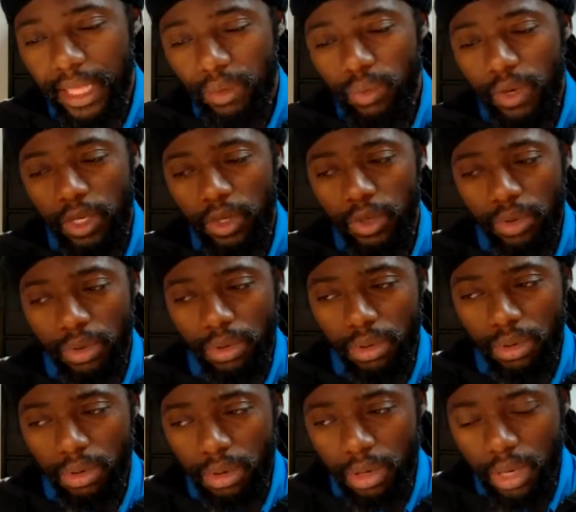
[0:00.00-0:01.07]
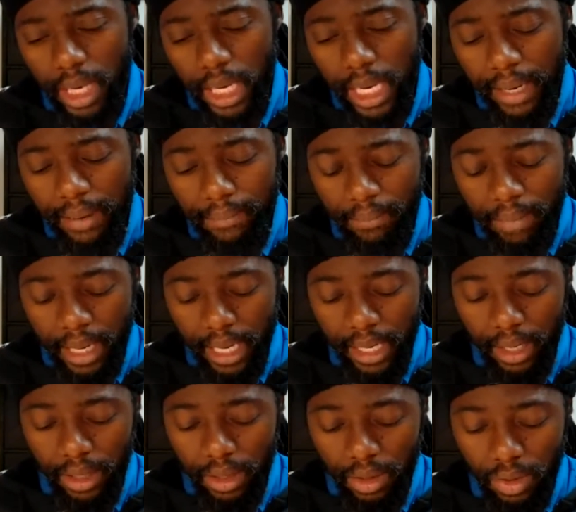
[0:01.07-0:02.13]
That when you come
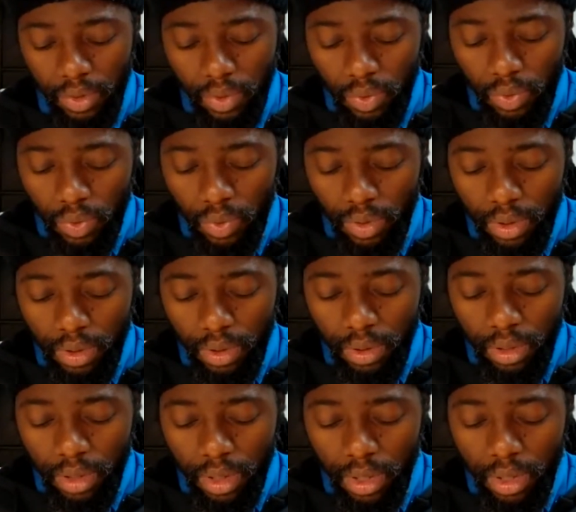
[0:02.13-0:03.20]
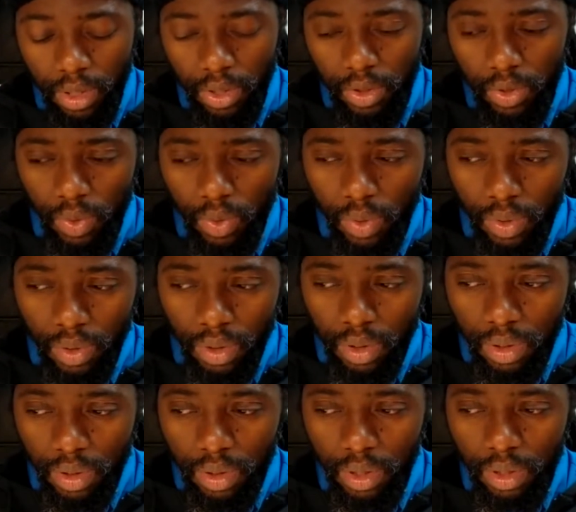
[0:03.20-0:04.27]
back, you will
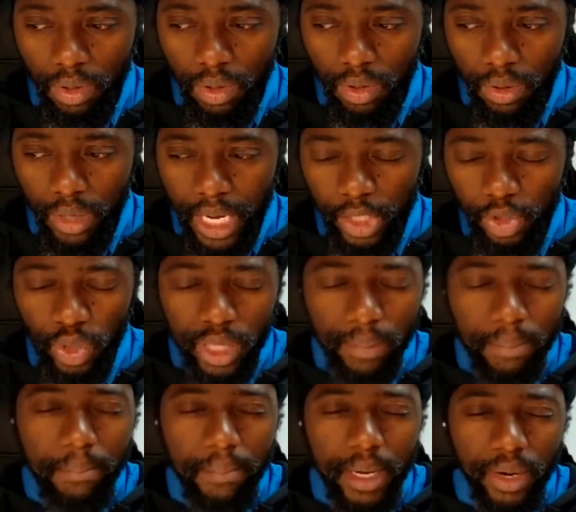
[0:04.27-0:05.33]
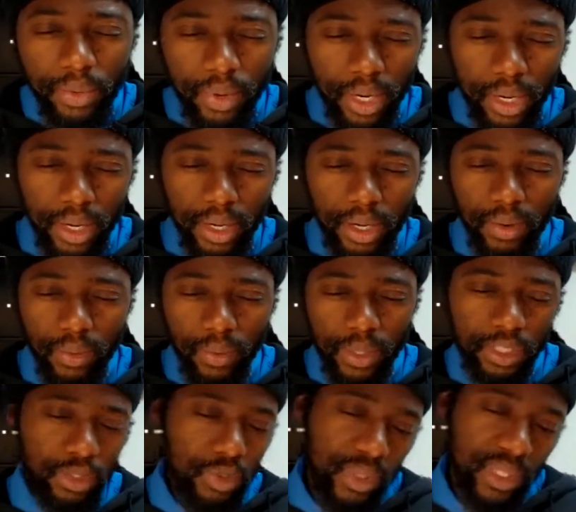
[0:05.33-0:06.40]
actually mirror
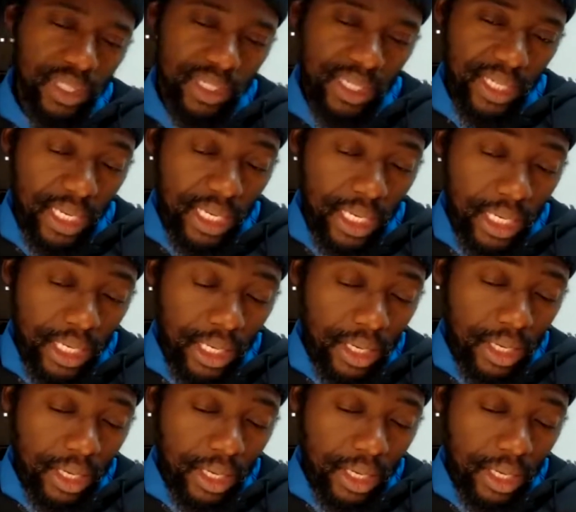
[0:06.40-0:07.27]
what you're seeing,